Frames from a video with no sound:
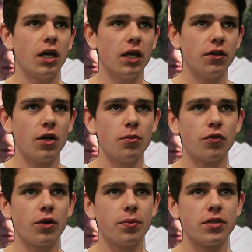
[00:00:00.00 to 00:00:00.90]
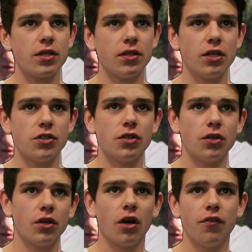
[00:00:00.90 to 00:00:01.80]
In terms of
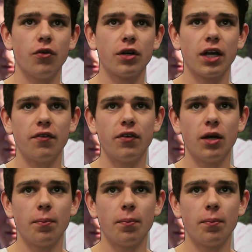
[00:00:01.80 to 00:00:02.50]
representation, I thought carefully